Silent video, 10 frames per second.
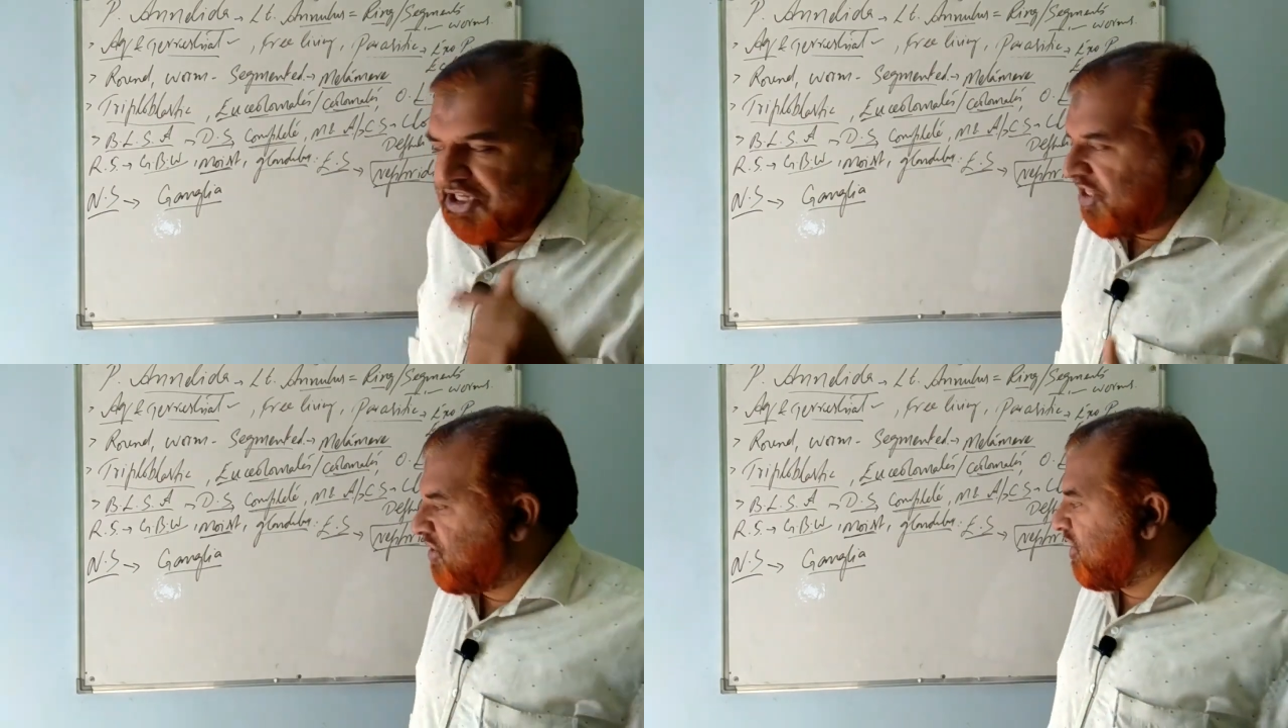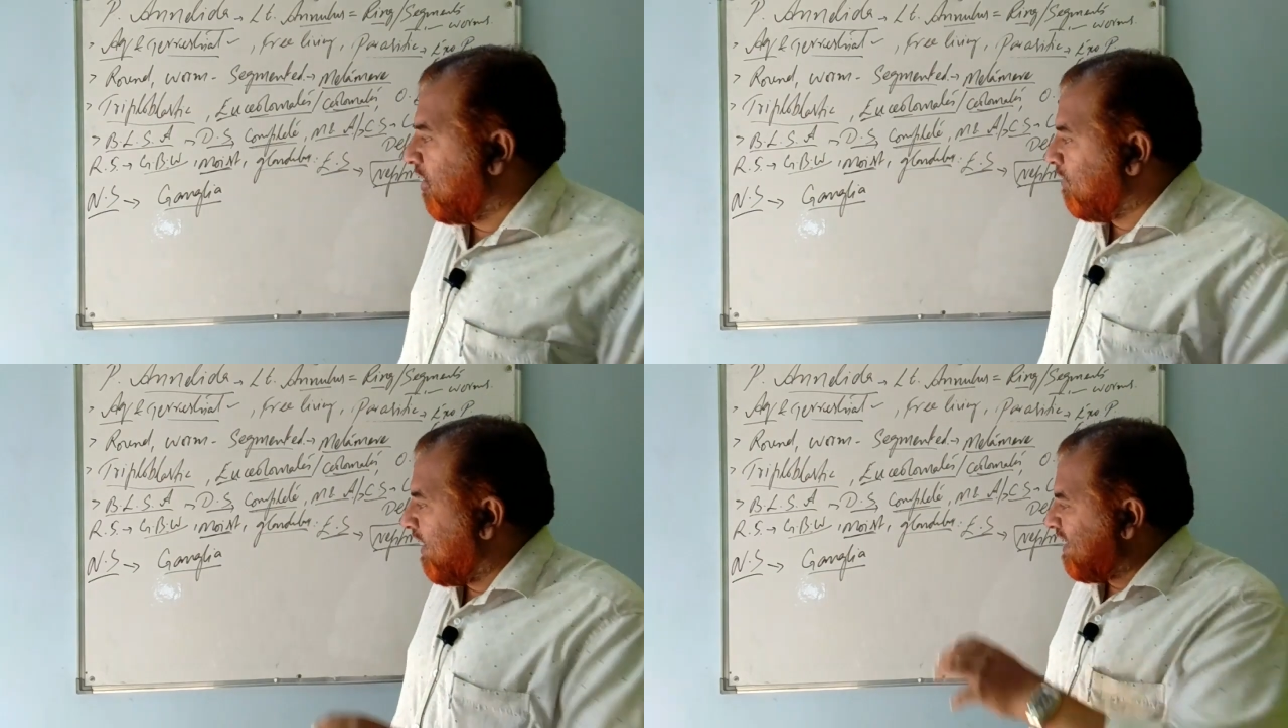is
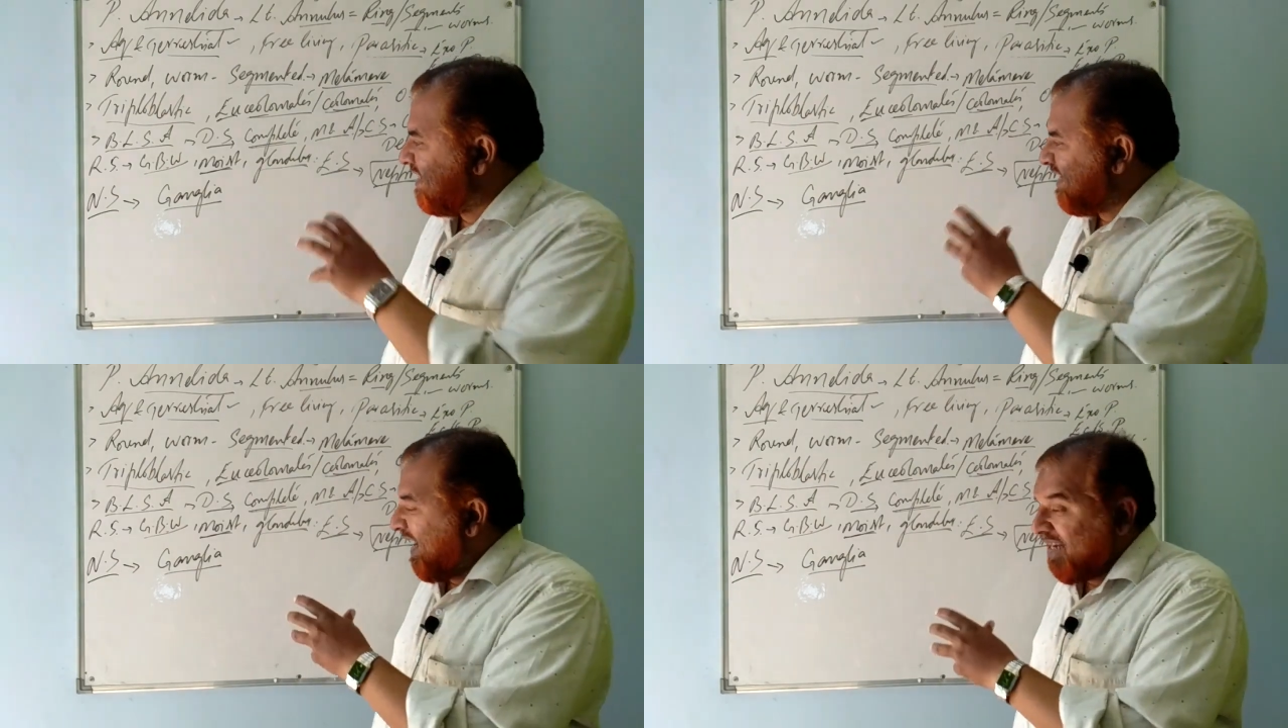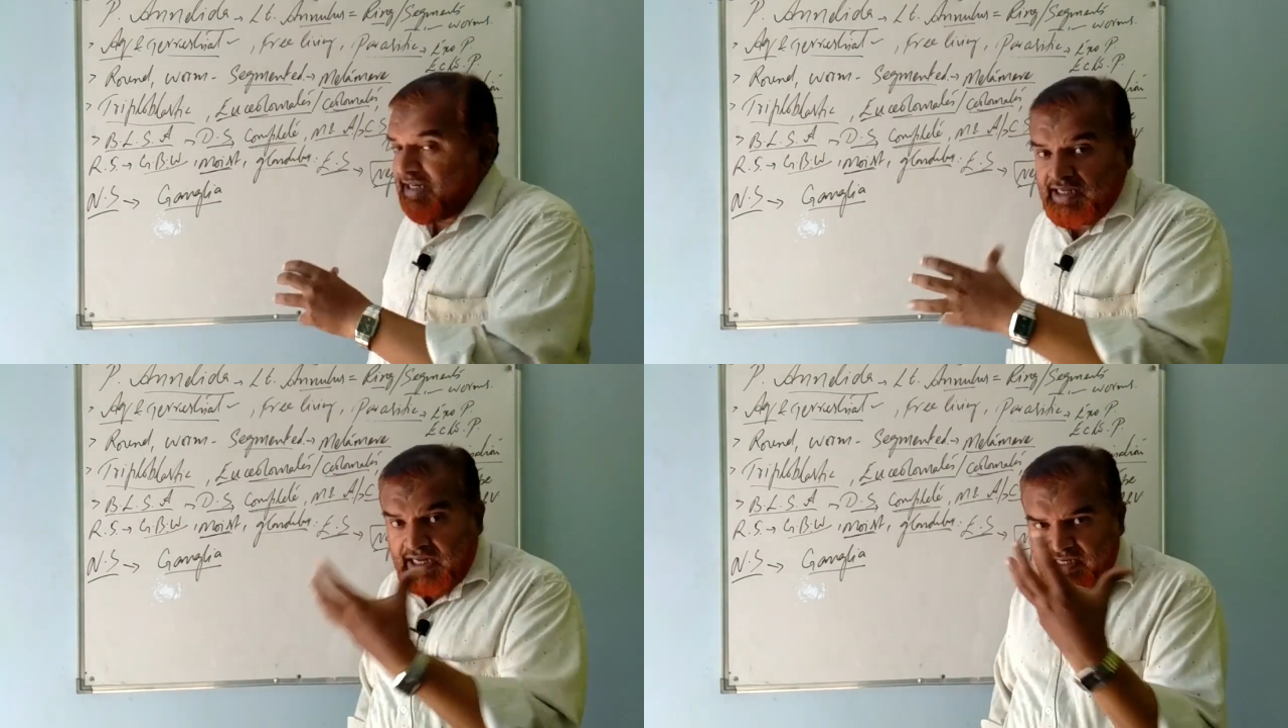termed as
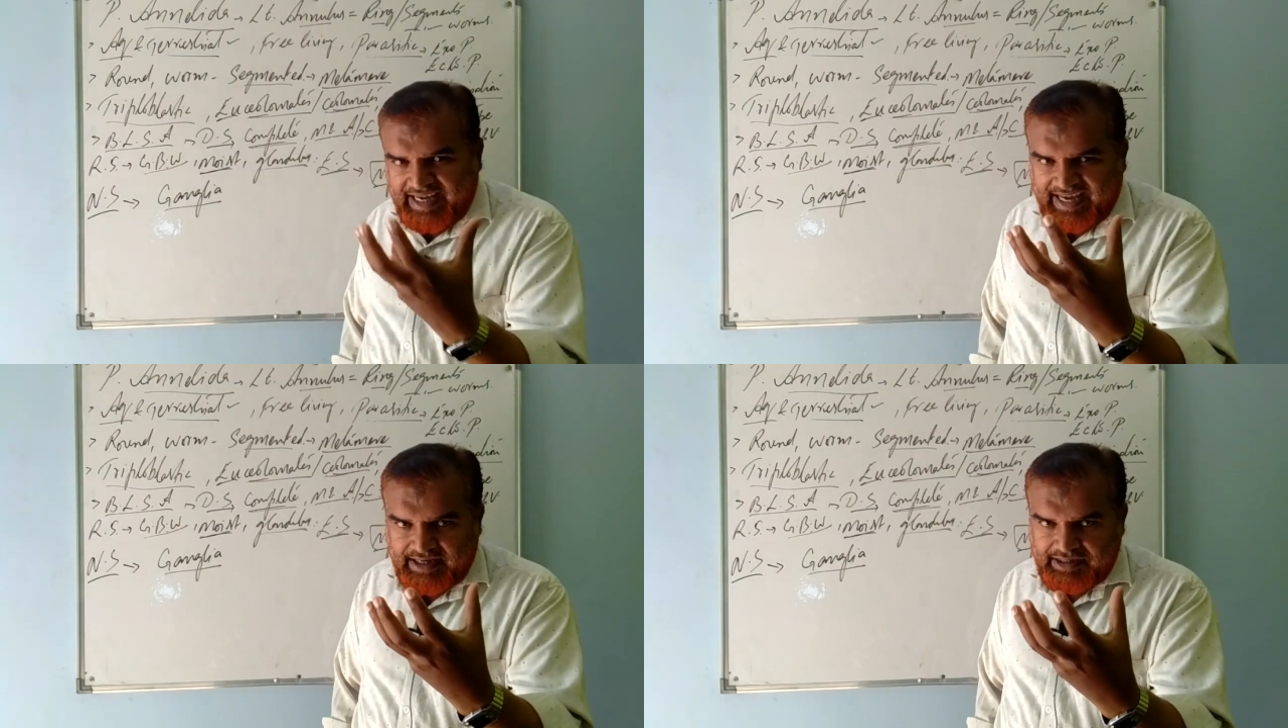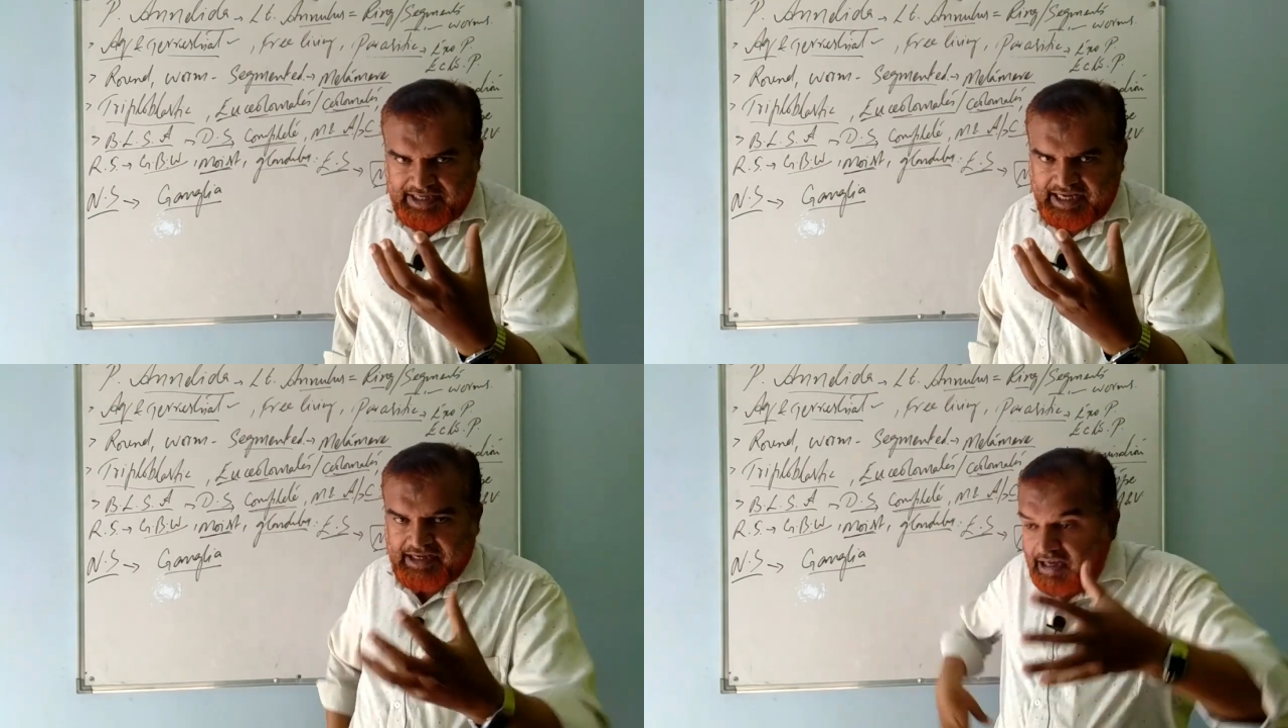ganglia.
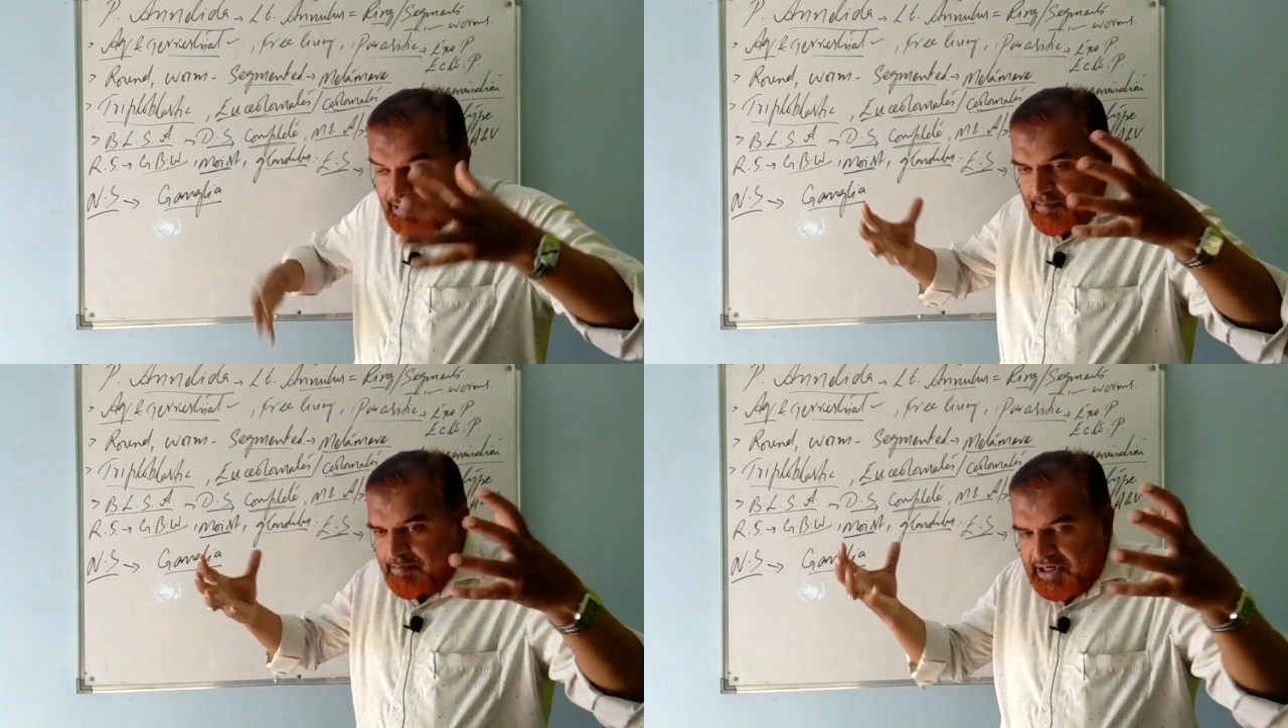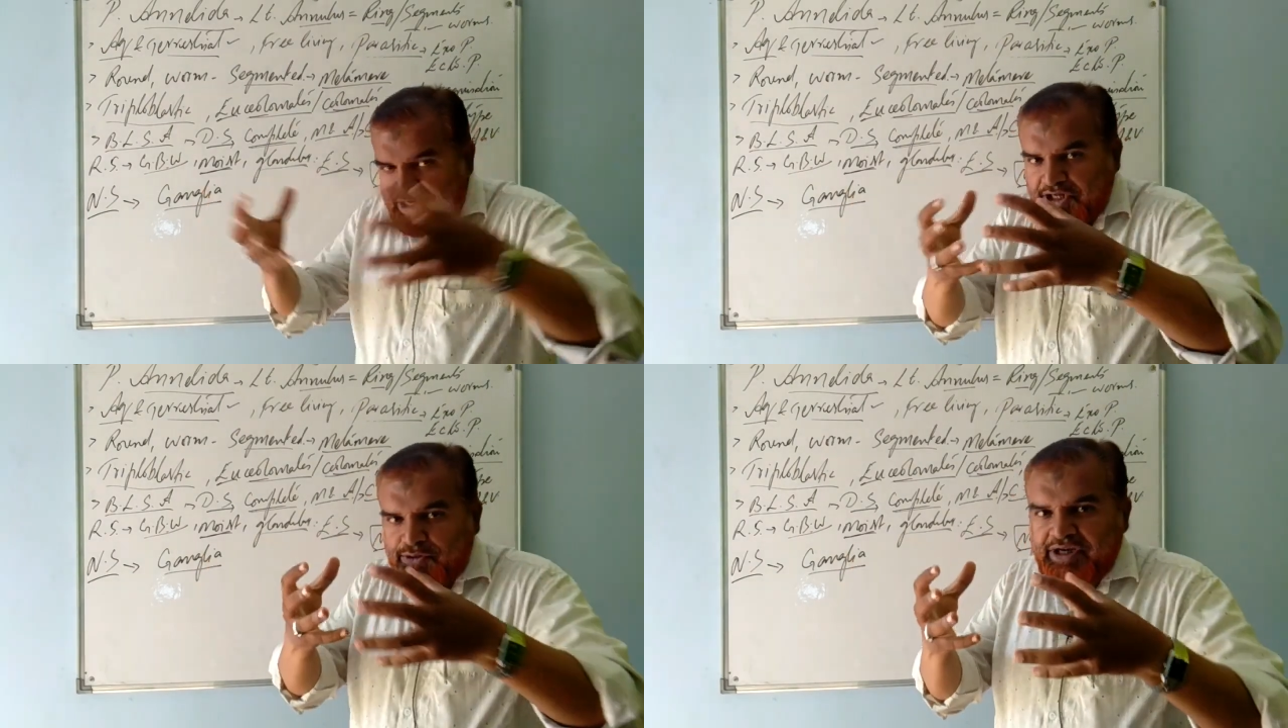
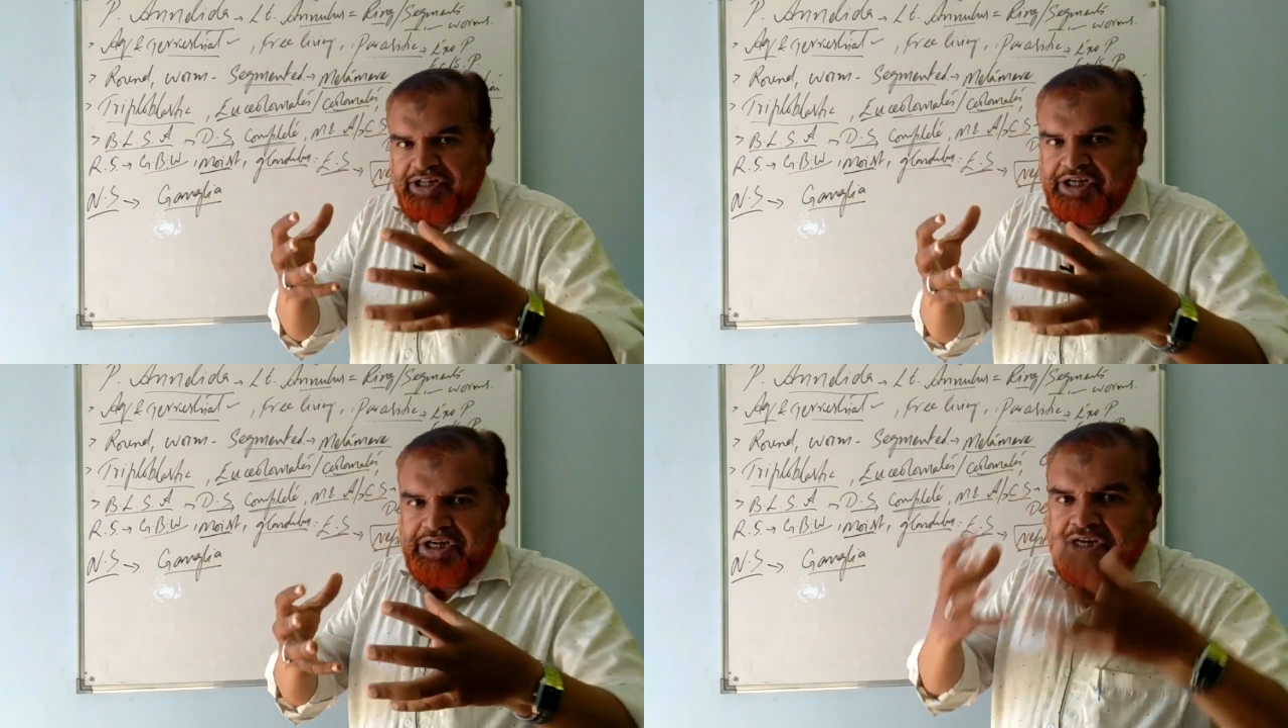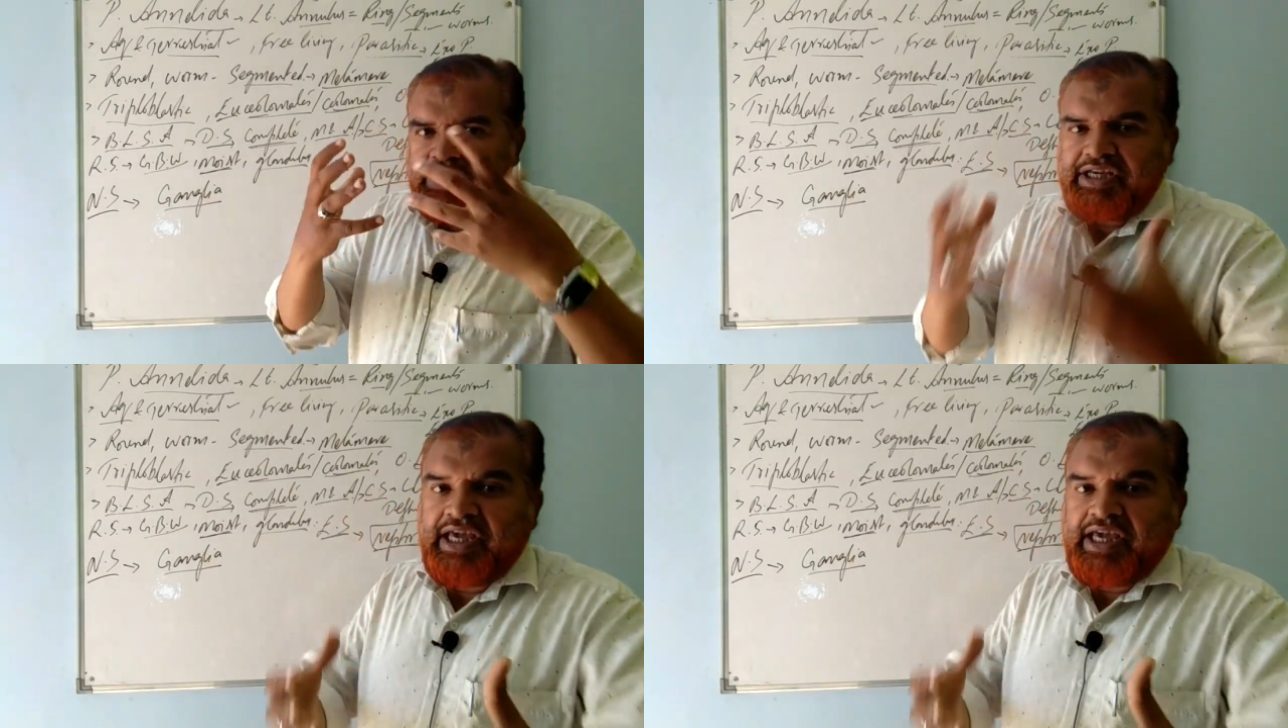Many together,